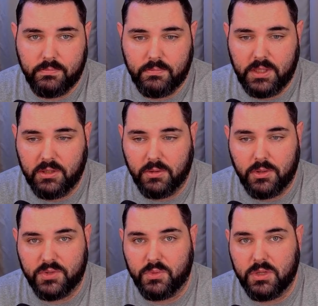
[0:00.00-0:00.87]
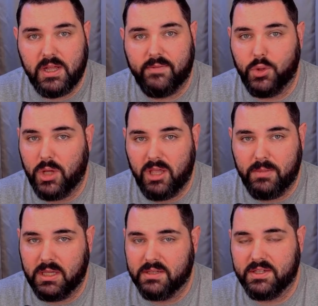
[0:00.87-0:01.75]
heroes will have you
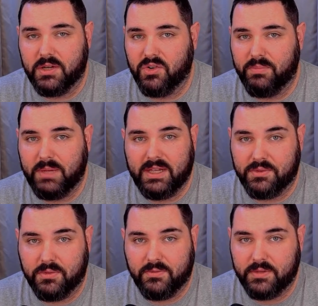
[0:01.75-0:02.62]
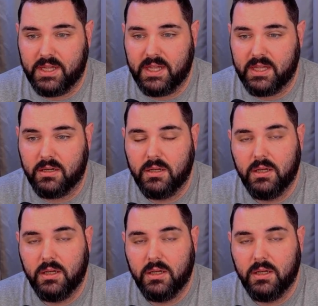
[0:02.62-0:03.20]
aiming at center of mass or for the head.